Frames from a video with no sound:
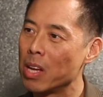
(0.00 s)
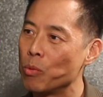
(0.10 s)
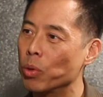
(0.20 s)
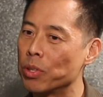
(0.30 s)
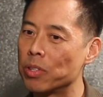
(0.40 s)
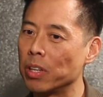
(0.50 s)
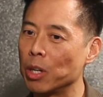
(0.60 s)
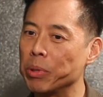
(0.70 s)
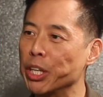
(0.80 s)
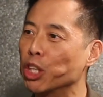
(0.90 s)
Was
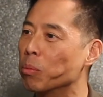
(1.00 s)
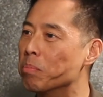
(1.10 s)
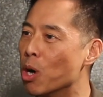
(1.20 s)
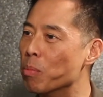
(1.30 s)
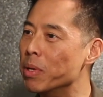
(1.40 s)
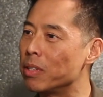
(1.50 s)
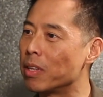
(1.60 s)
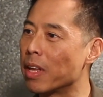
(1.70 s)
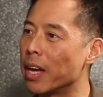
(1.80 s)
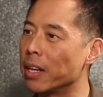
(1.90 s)
there a particular
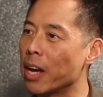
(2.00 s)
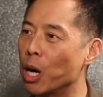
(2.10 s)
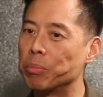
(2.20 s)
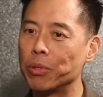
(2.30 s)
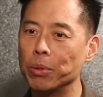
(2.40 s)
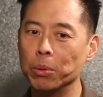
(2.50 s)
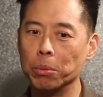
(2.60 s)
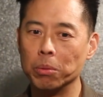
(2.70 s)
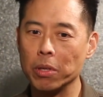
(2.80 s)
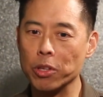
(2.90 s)
moment that helped
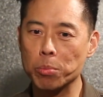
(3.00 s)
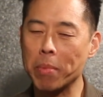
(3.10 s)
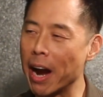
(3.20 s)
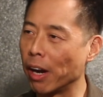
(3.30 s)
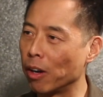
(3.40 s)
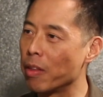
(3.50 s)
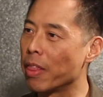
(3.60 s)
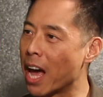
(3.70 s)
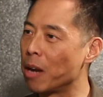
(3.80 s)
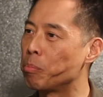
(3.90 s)
to
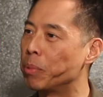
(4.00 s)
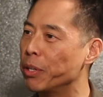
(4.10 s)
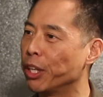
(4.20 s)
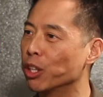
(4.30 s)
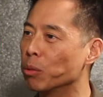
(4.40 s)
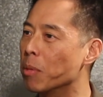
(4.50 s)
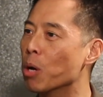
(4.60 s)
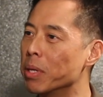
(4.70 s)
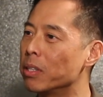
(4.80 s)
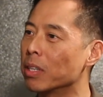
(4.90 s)
inspire that particular moment